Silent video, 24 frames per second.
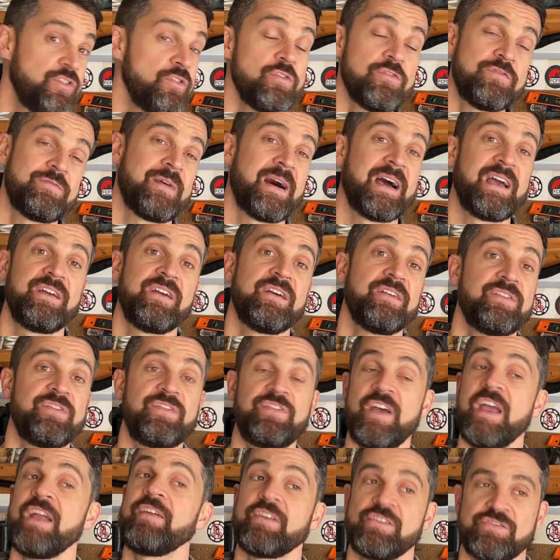two of my
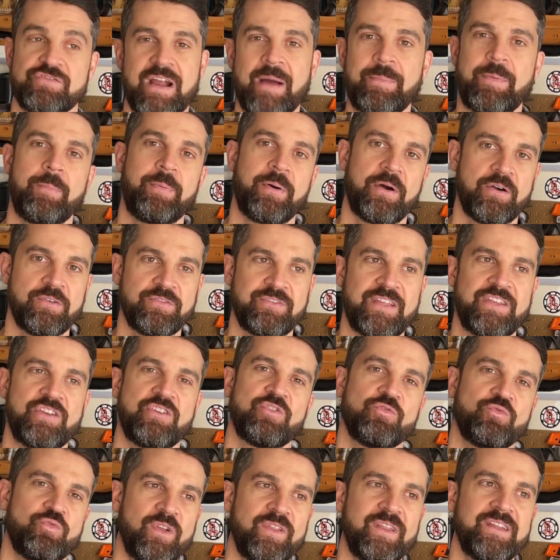favorite dropper posts that you
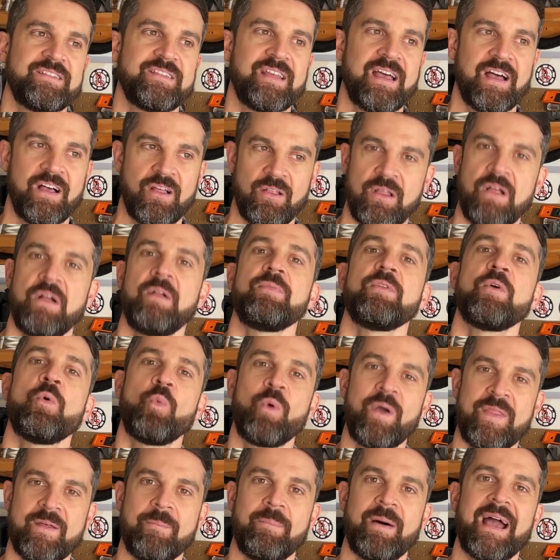can really tell
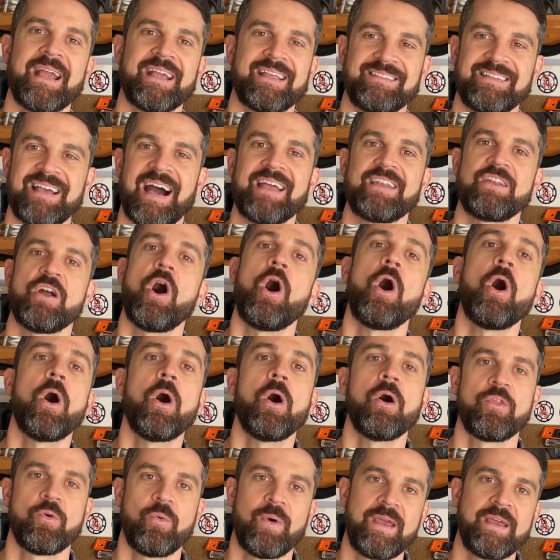when the bike has gotten
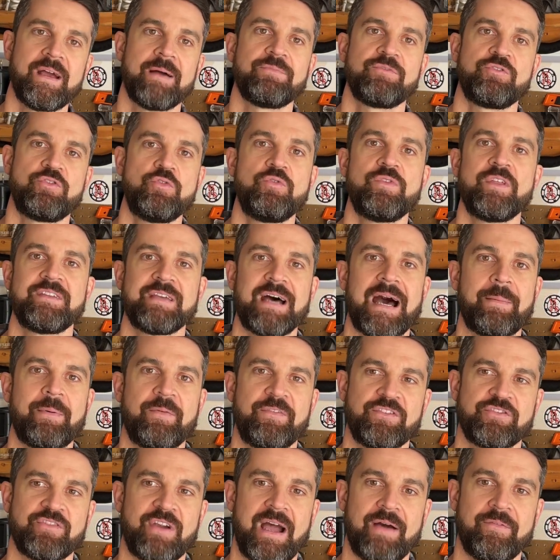all the way up to the top of
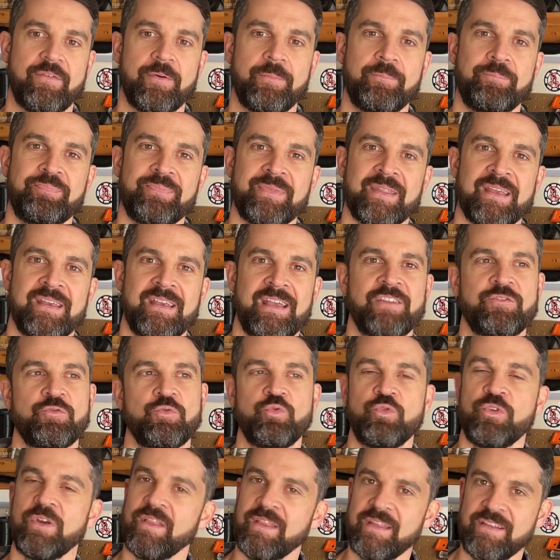the travel. It's
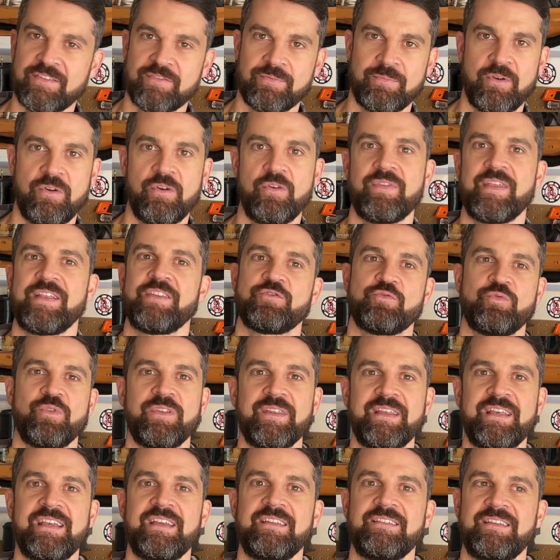really smooth and it's
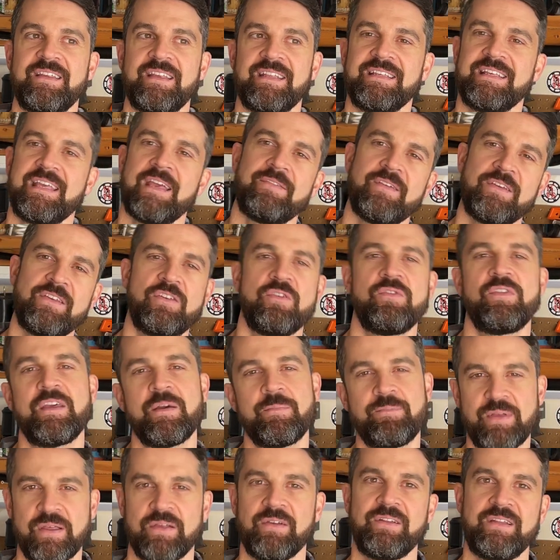really easy, and giving you the
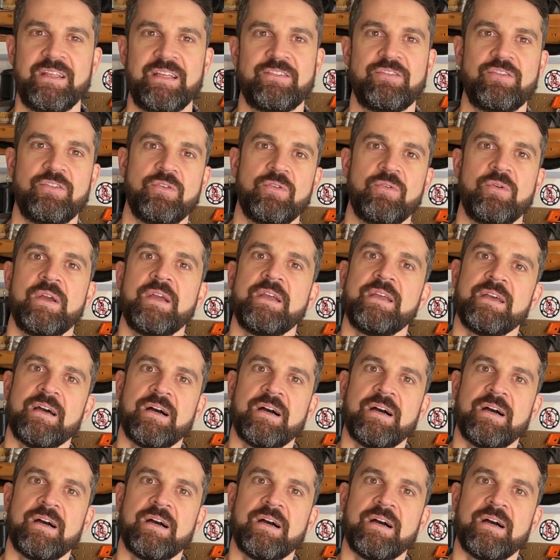ability to